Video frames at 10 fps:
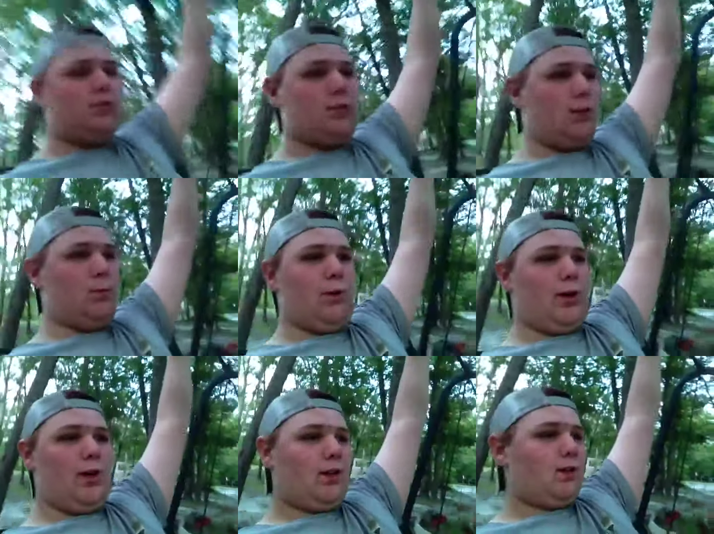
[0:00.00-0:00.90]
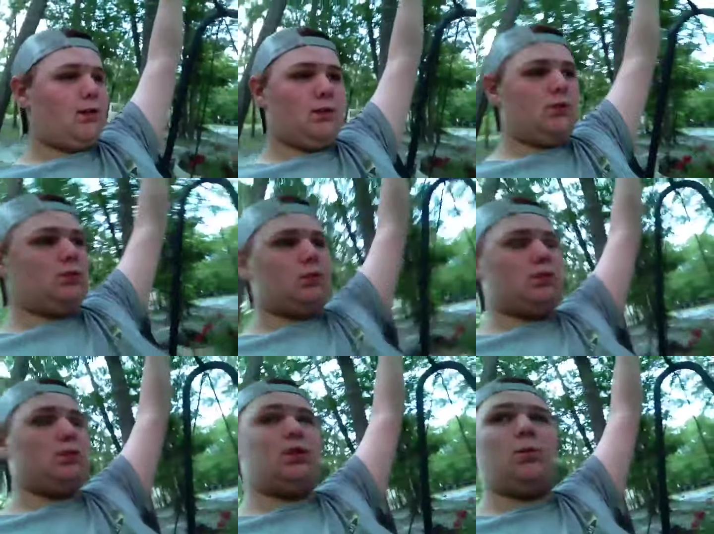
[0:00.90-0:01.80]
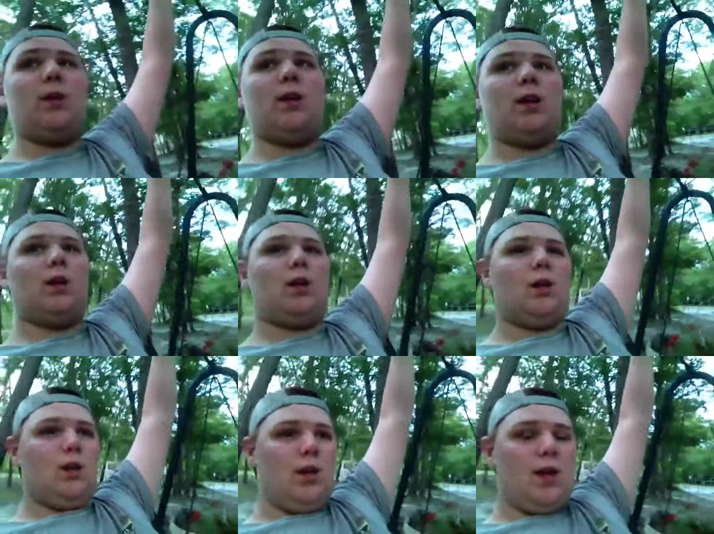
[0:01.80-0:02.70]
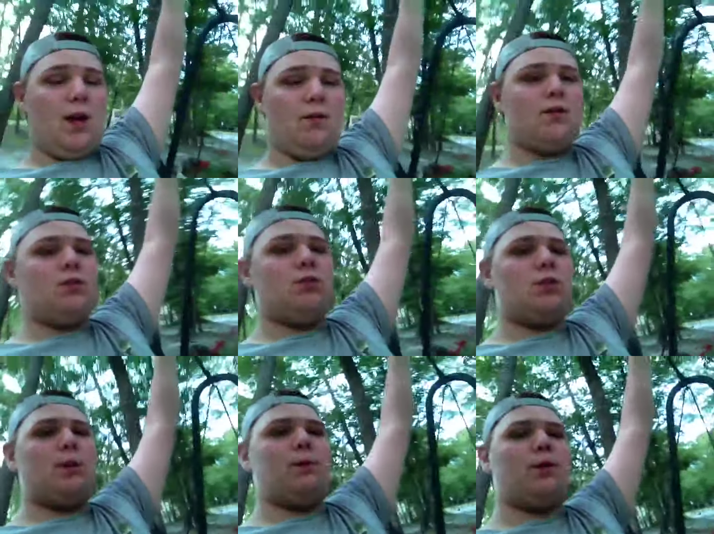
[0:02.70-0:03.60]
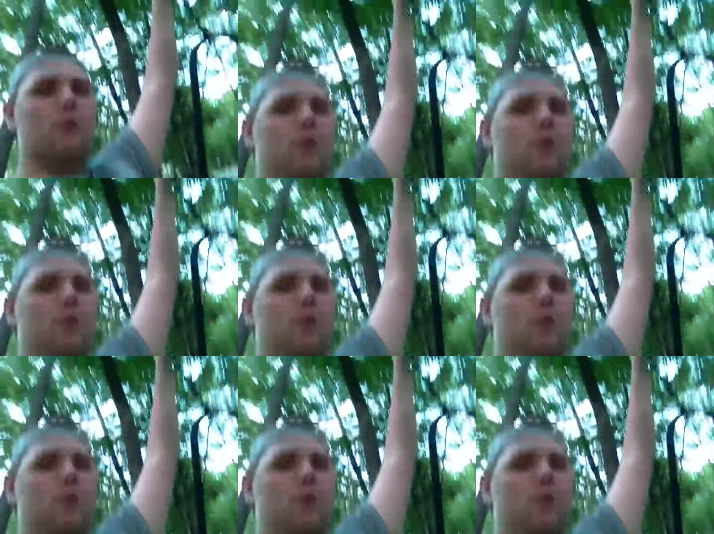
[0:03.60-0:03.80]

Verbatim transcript: Subway. Subway, every single time I go to